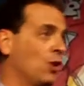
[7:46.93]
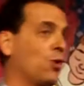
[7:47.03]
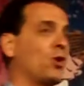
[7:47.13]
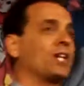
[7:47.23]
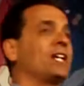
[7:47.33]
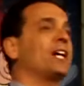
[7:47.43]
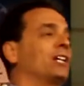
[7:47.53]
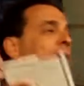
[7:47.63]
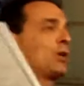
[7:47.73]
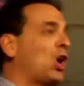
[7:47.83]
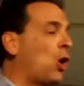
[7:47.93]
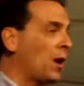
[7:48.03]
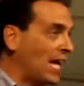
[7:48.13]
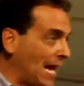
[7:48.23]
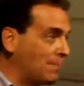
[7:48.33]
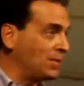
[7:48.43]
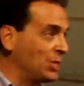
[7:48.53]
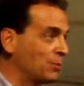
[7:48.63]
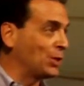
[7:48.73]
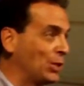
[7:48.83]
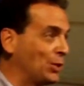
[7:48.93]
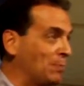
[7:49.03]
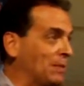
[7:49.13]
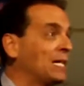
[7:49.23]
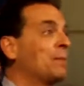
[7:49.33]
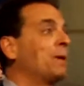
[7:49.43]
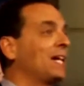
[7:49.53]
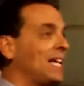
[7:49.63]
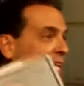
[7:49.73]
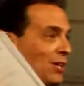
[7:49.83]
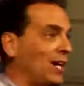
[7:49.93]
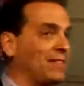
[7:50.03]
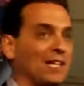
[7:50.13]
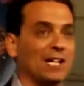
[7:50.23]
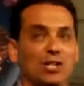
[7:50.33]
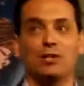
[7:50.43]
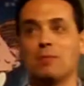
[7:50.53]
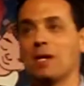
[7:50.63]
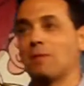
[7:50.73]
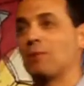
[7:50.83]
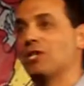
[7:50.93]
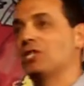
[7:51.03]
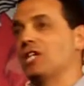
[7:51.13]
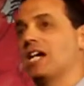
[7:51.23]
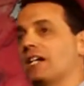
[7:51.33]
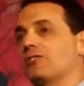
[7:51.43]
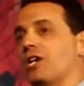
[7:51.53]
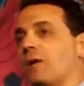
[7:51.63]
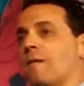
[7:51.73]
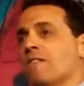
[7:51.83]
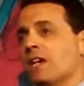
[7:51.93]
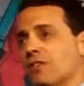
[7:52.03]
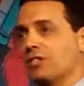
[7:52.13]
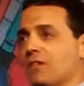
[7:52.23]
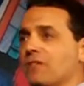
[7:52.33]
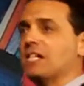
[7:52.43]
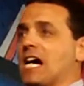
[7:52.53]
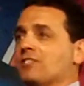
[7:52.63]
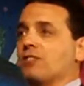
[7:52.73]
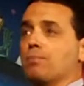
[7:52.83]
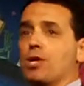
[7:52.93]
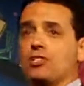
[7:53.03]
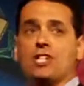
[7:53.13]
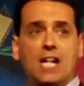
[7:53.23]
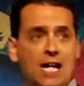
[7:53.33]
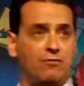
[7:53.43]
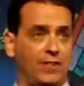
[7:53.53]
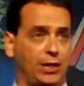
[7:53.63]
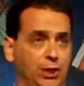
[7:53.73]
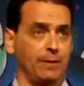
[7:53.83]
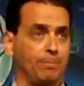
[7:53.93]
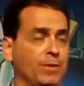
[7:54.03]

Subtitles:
Ordinarily would empty the room, but here I think you might appreciate it. So, there are different kinds of books in nonfiction.